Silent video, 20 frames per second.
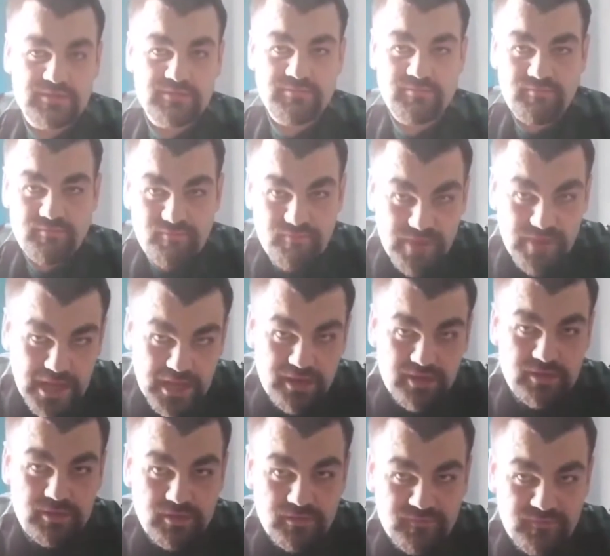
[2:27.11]
Really
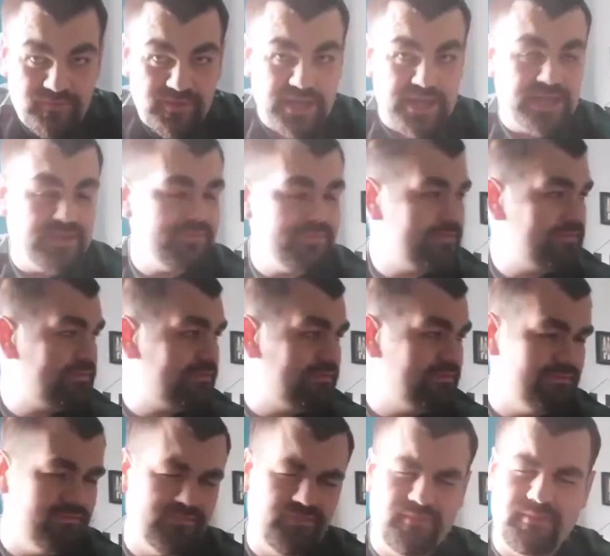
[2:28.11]
good vibe.
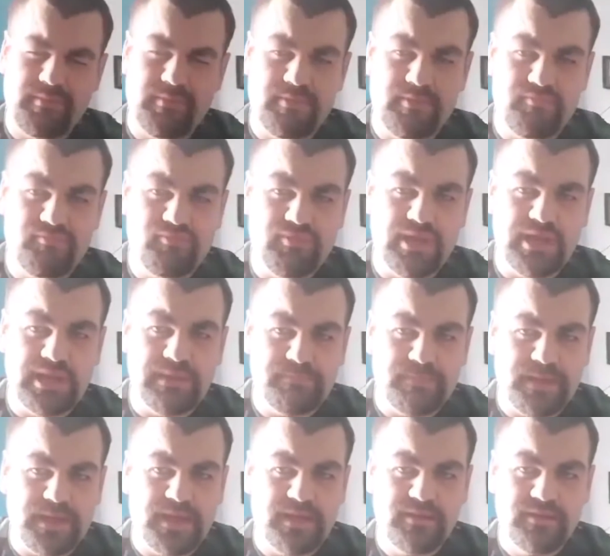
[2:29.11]
I thought we'd be really
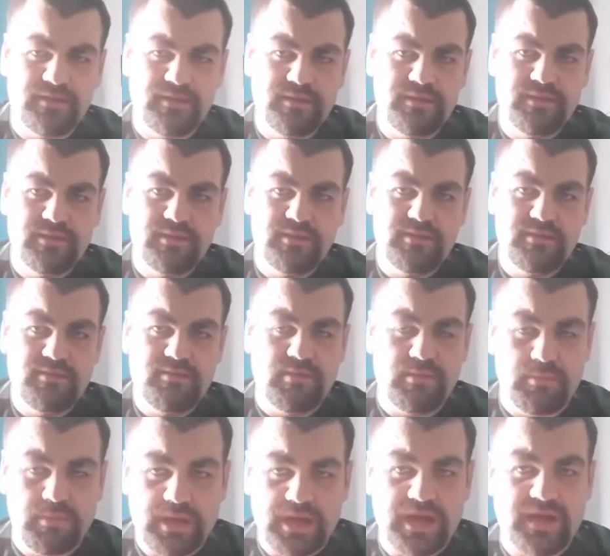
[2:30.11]
better
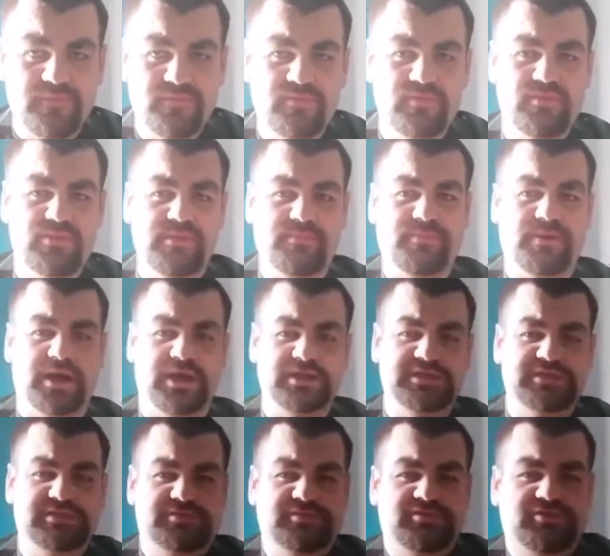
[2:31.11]
over half in the
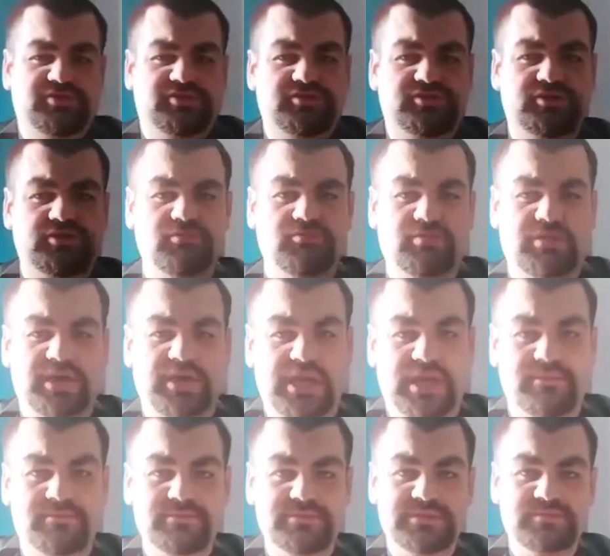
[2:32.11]
past few
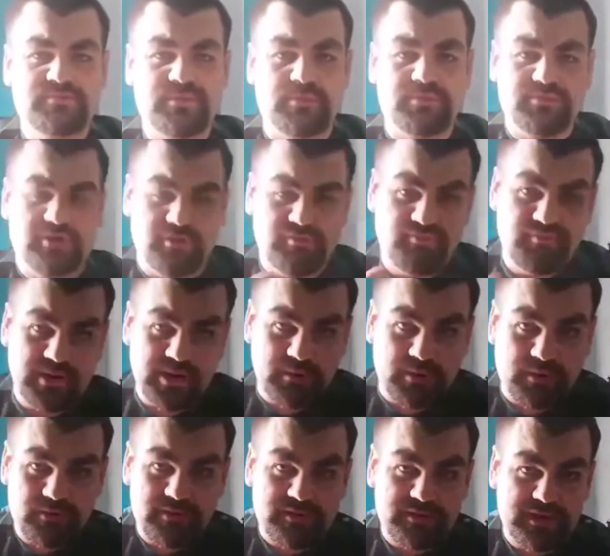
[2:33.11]
games. But we're doing really well
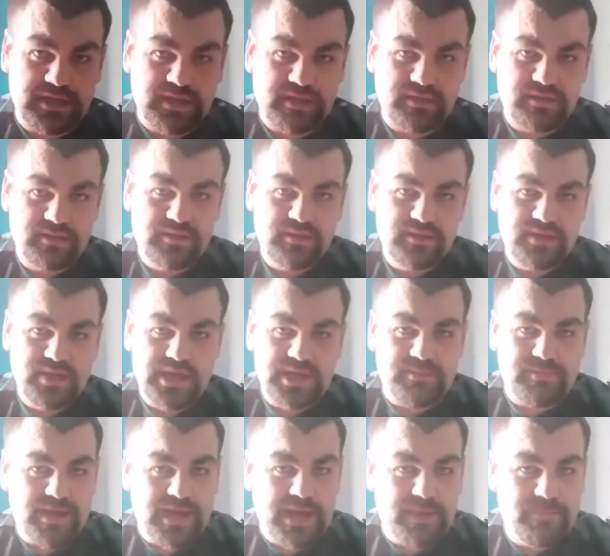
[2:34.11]
today. I'm
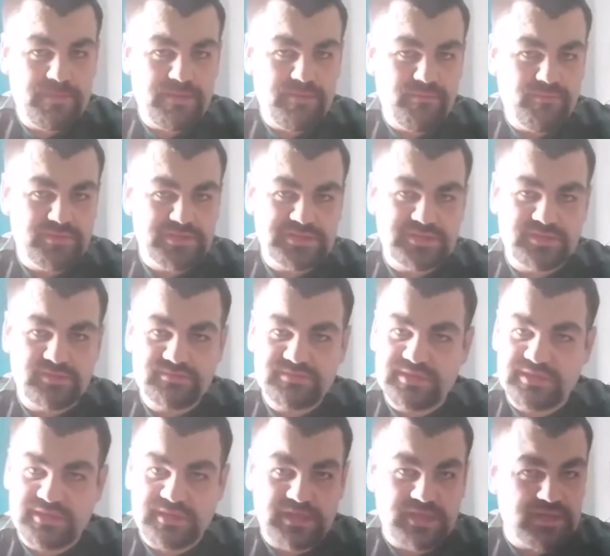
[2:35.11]
happy with the result
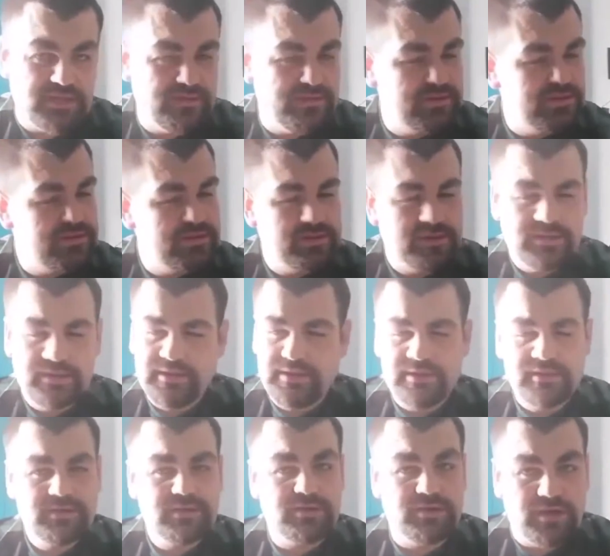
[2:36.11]
today.
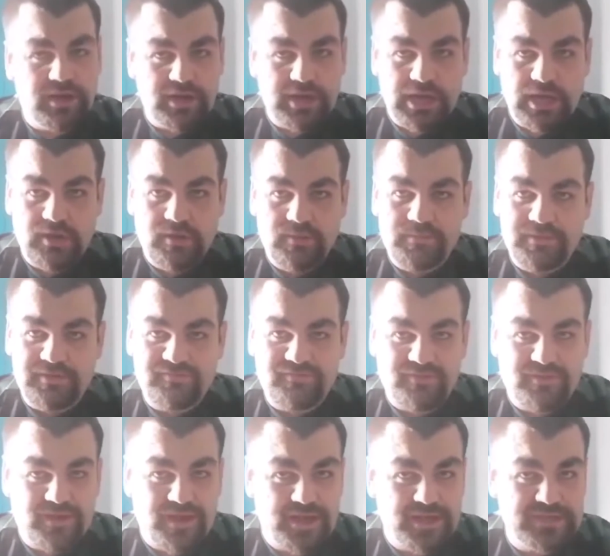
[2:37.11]
God help us for
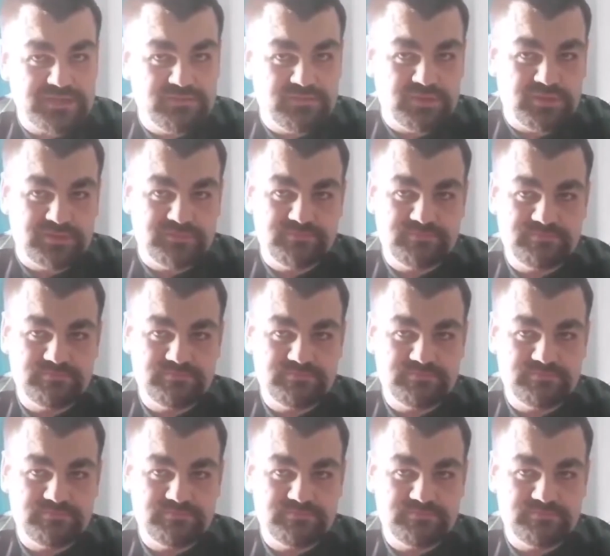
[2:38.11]
the next one.